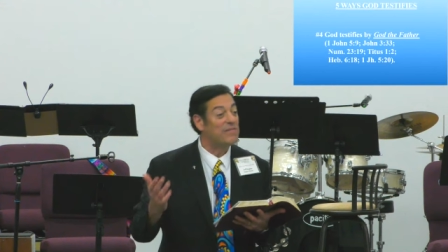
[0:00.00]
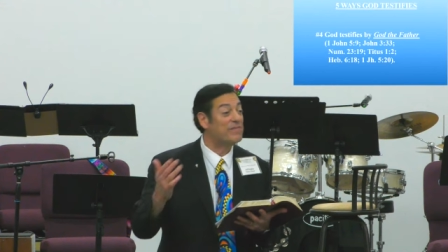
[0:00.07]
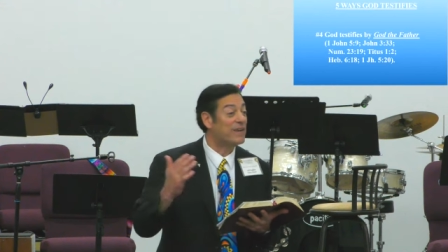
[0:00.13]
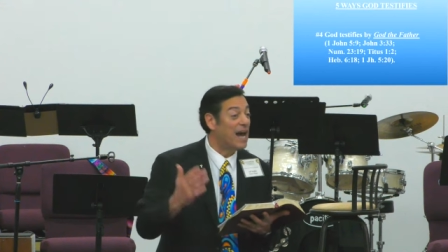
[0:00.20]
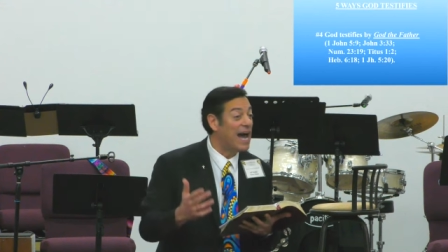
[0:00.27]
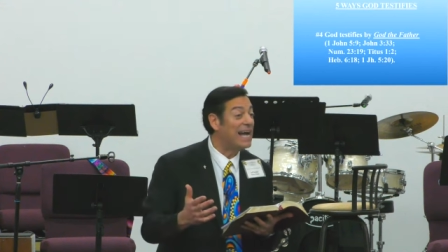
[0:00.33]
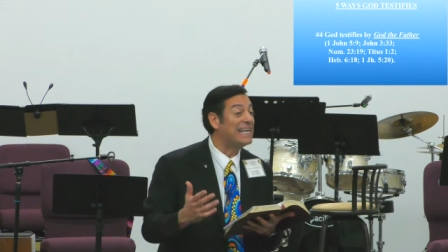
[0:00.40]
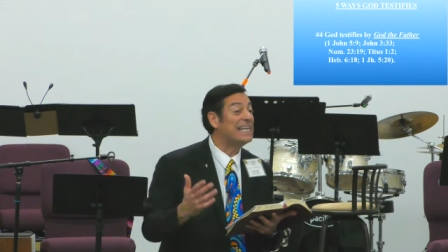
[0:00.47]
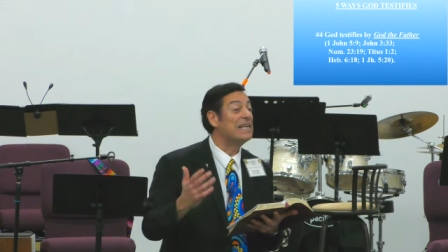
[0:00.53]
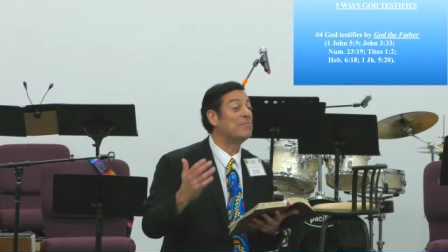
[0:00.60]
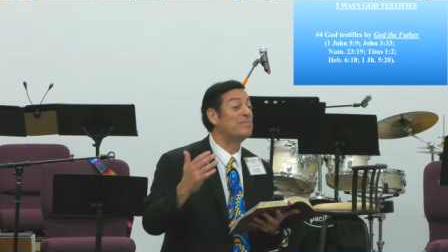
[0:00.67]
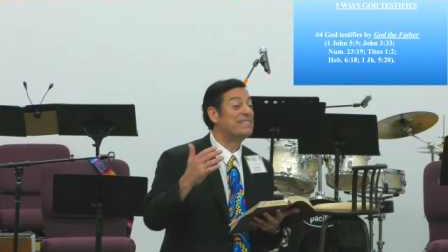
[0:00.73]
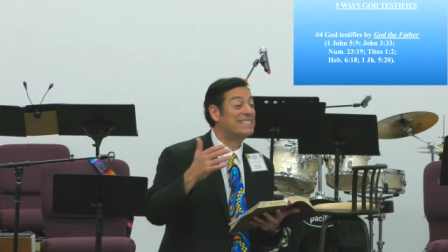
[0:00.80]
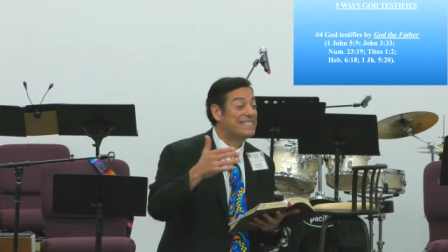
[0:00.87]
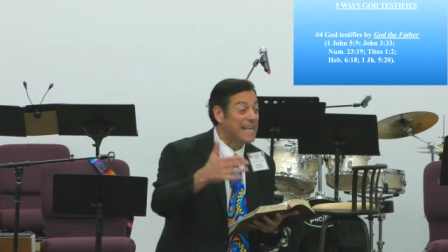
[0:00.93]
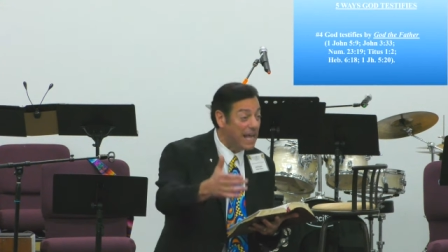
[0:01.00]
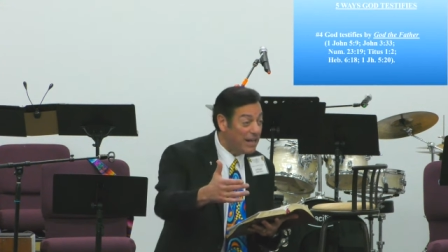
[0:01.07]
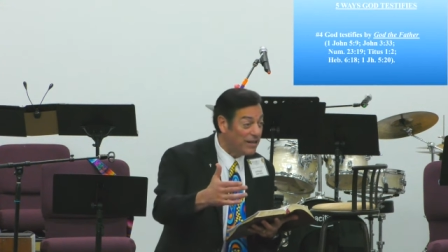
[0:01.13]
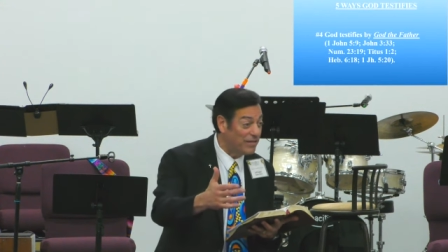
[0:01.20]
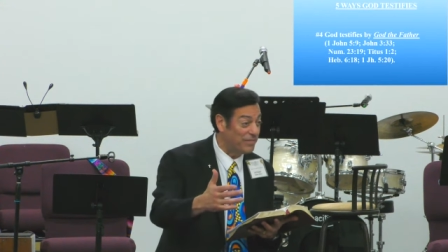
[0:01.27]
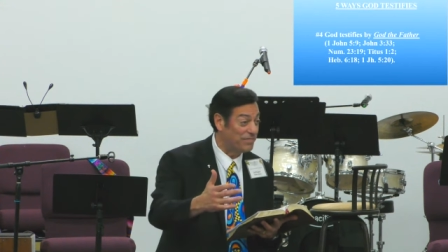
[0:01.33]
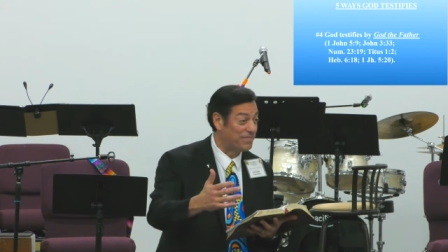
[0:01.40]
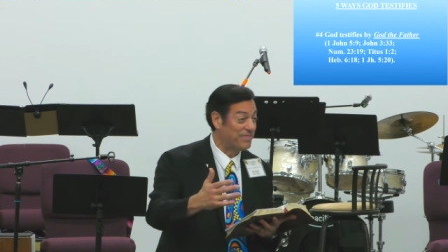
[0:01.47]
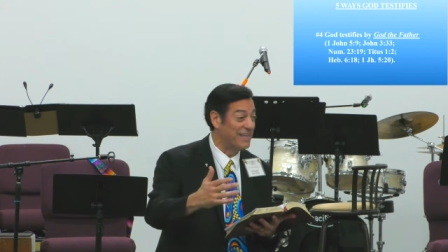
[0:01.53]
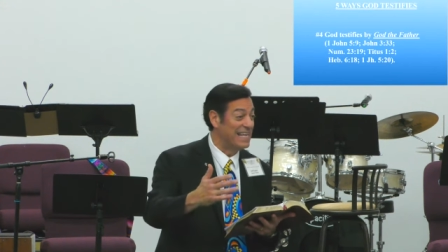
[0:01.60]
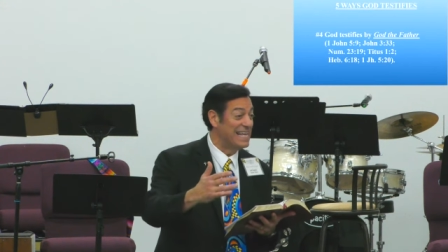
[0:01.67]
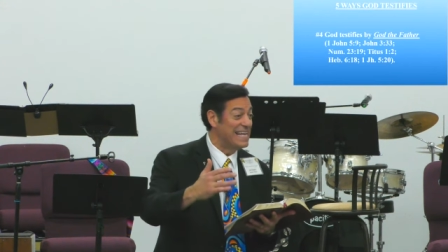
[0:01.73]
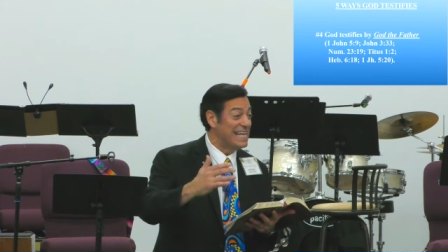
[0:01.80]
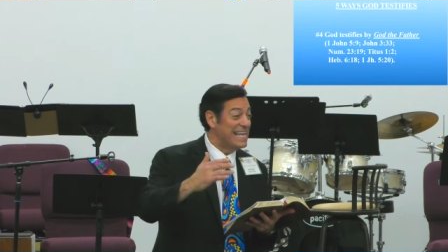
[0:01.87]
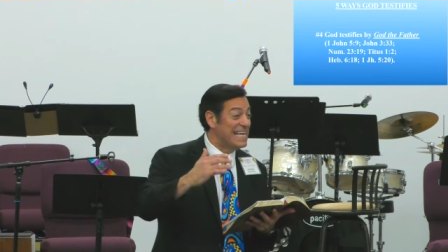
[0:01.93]
God himself
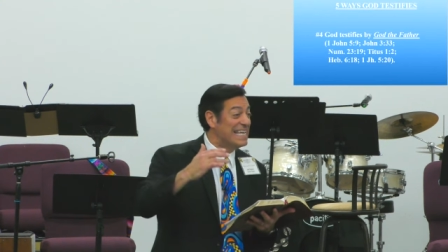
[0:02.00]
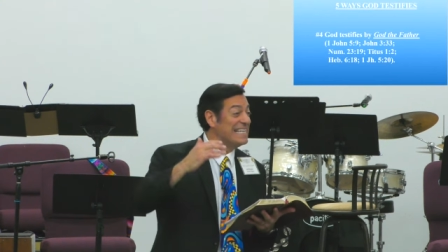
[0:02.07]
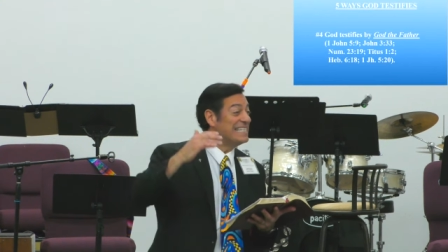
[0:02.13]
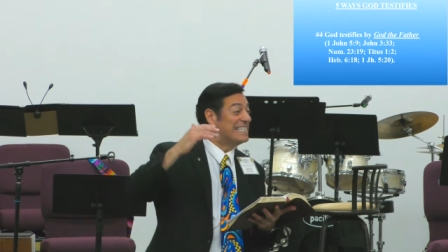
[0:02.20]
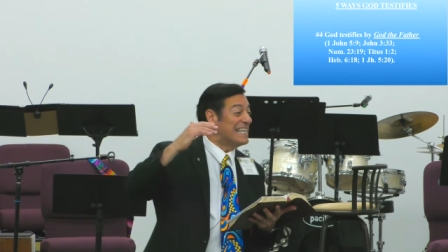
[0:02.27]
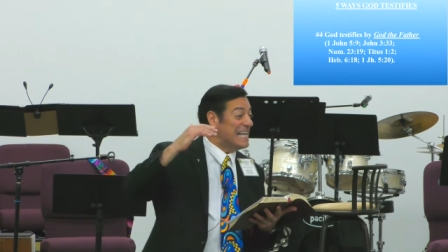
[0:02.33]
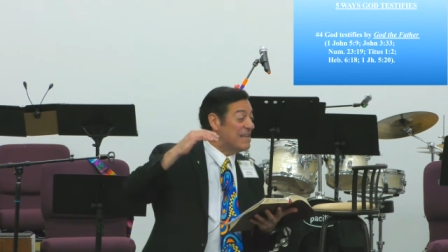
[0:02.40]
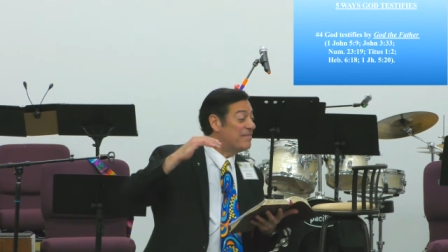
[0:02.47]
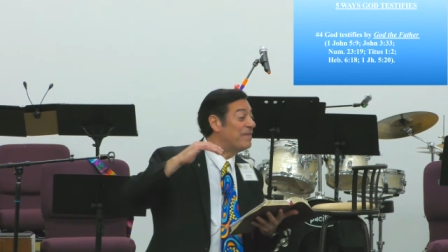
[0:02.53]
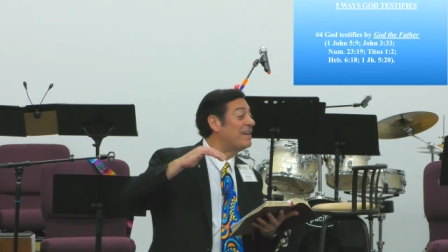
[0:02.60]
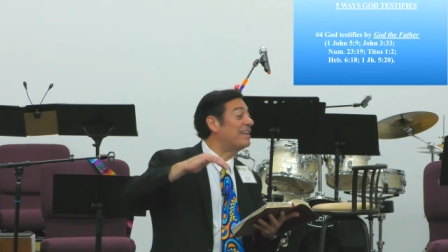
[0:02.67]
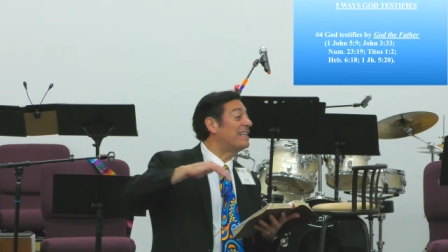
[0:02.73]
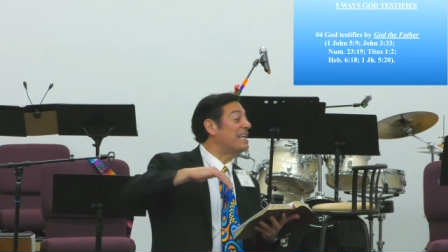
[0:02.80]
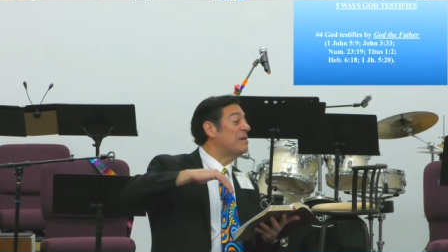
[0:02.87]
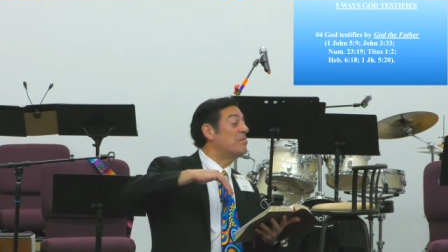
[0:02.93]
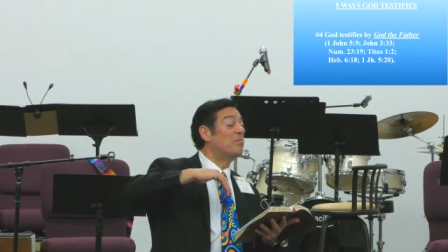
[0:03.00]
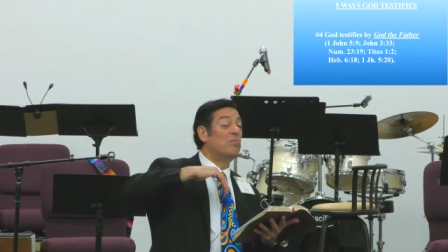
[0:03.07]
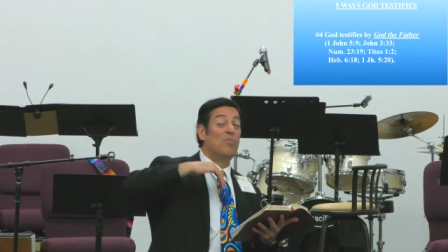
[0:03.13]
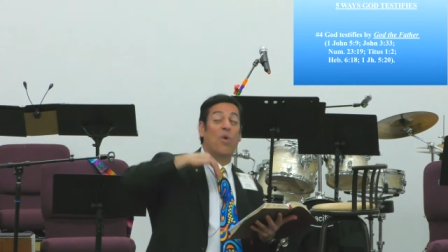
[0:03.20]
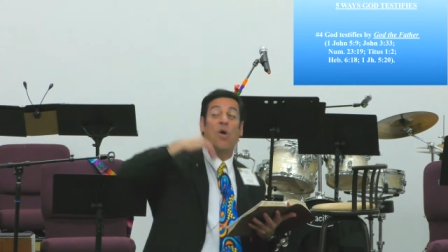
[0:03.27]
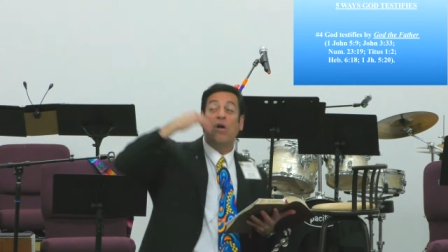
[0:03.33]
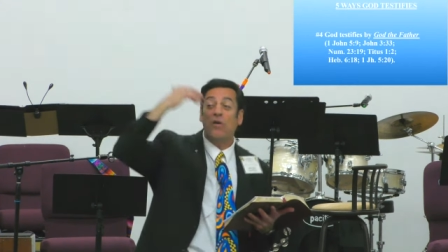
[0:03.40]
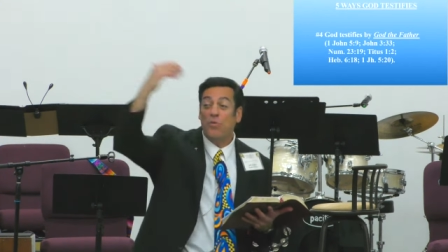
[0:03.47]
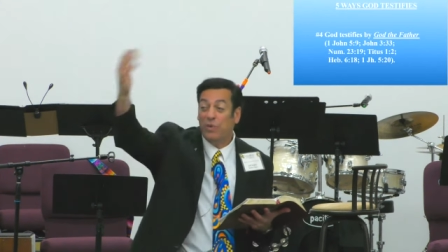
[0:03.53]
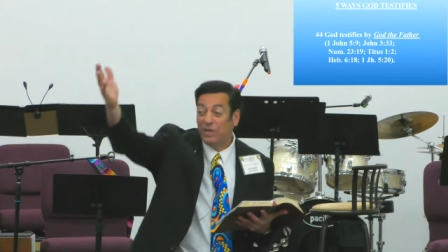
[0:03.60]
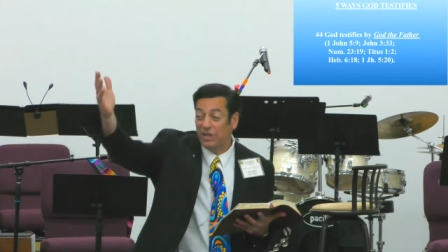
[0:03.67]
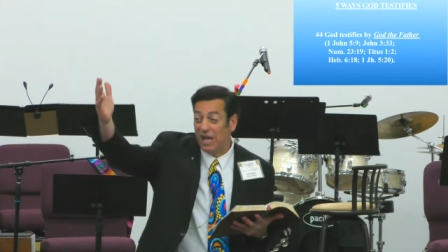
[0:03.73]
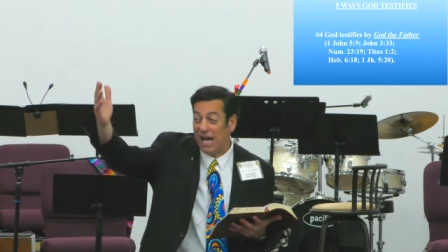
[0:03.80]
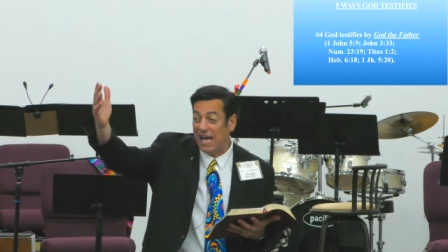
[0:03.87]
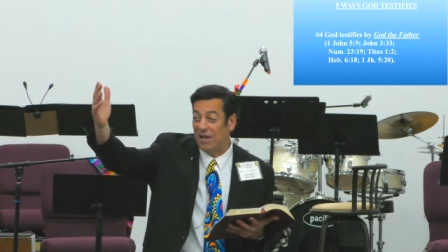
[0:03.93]
is infinitely more
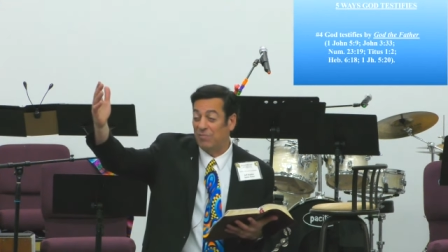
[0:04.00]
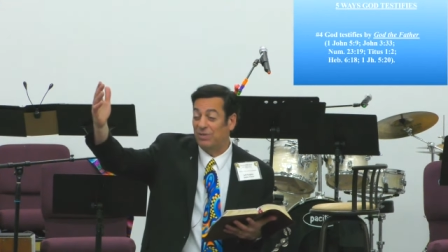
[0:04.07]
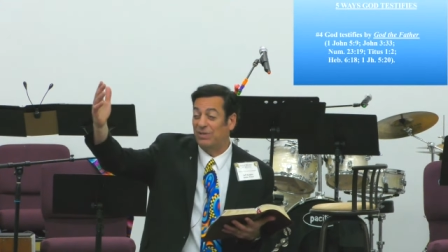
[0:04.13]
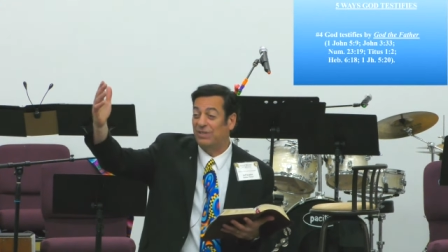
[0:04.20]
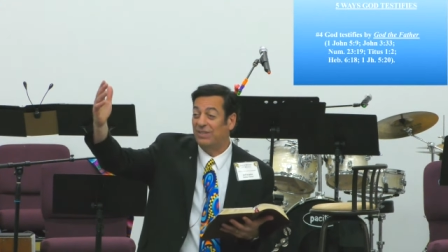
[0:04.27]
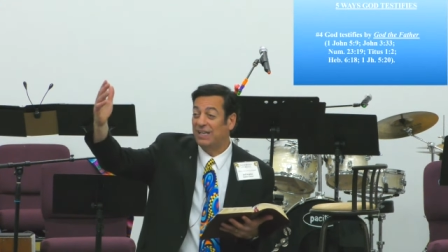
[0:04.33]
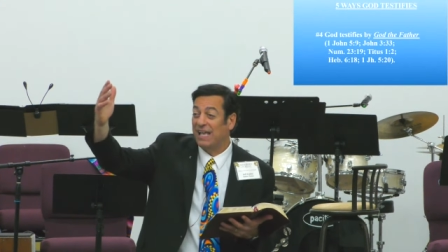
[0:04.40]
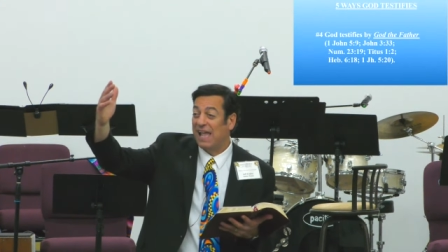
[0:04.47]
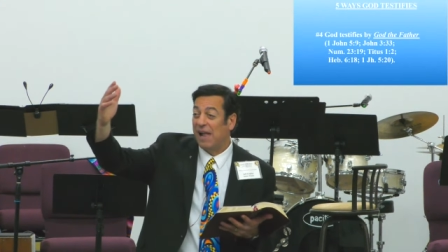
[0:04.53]
reliable,